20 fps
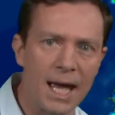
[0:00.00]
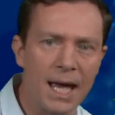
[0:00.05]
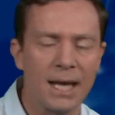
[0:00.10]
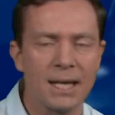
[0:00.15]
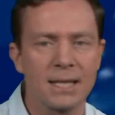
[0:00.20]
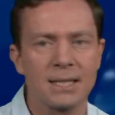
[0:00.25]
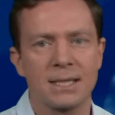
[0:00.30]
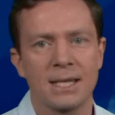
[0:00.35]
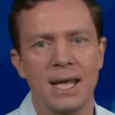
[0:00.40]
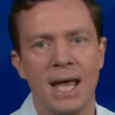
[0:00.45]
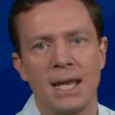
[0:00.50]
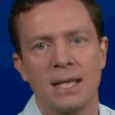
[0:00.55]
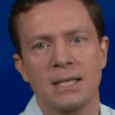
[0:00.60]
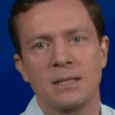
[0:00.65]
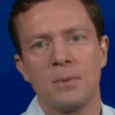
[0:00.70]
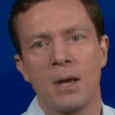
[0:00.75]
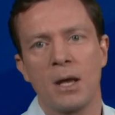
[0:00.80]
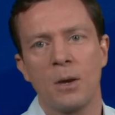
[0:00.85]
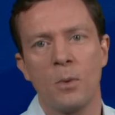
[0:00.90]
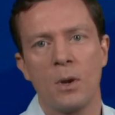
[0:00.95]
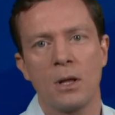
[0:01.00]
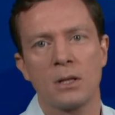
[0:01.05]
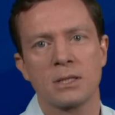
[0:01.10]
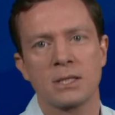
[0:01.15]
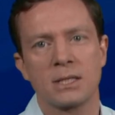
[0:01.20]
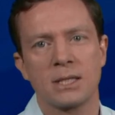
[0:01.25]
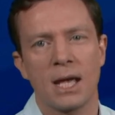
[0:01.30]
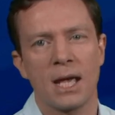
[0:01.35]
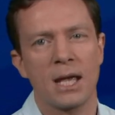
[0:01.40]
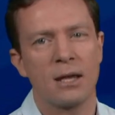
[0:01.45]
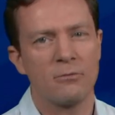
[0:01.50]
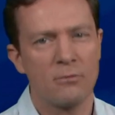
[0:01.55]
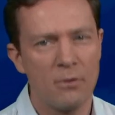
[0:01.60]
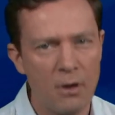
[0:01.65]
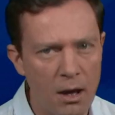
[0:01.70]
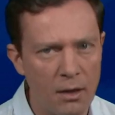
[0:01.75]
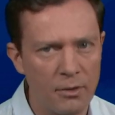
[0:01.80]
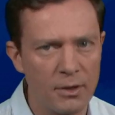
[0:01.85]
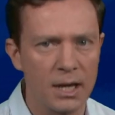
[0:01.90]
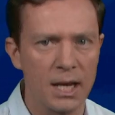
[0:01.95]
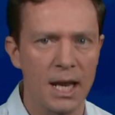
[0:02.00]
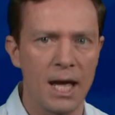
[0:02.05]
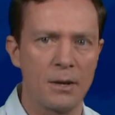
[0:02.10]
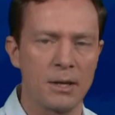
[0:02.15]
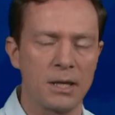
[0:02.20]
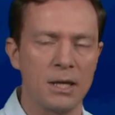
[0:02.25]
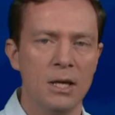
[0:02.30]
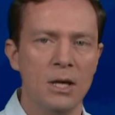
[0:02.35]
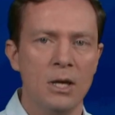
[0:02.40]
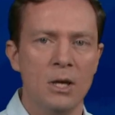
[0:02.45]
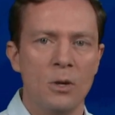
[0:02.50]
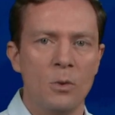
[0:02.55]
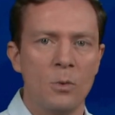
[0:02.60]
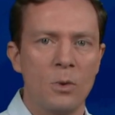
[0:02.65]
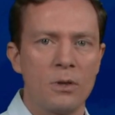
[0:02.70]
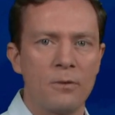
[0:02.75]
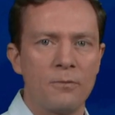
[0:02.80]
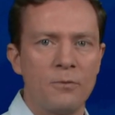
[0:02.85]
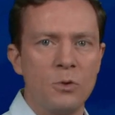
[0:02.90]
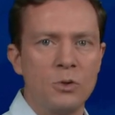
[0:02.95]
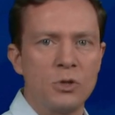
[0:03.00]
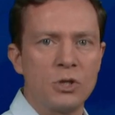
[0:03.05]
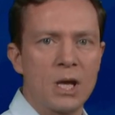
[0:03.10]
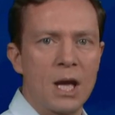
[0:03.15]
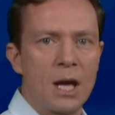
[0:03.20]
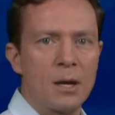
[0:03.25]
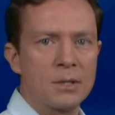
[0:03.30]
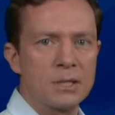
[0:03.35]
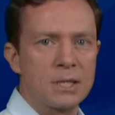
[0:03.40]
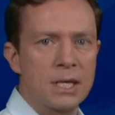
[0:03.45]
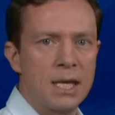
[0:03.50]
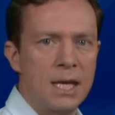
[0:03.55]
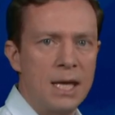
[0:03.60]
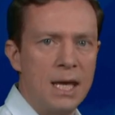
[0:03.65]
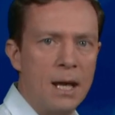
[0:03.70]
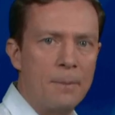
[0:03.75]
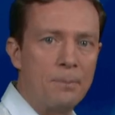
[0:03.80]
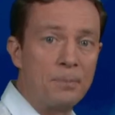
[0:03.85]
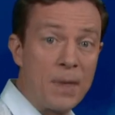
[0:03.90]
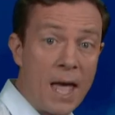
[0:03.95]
and Kent may well stay rather cloudy with a few showers here.